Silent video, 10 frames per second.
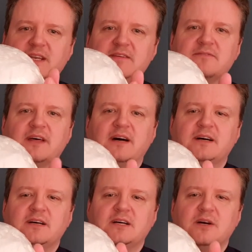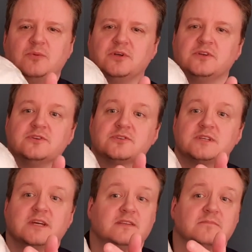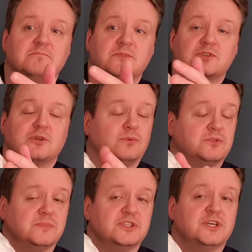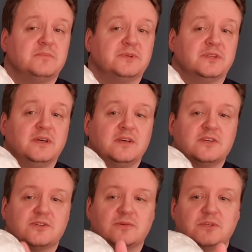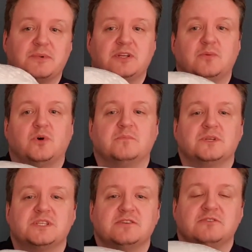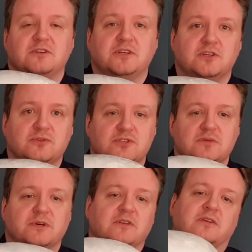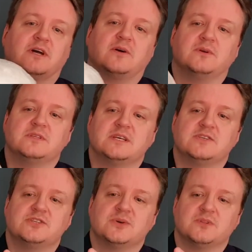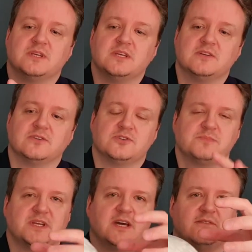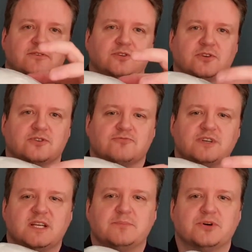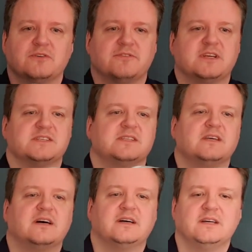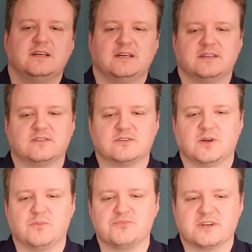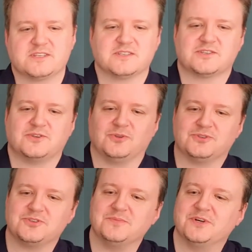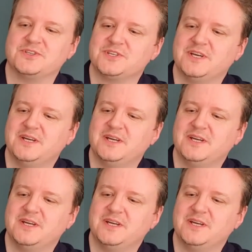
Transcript: leave that. I'm going to just say that the skull was misshapen. So depending on what material you use and depending on how intense you go with the heat gun, just be careful not to really put your fingers in there and compress the skull too much.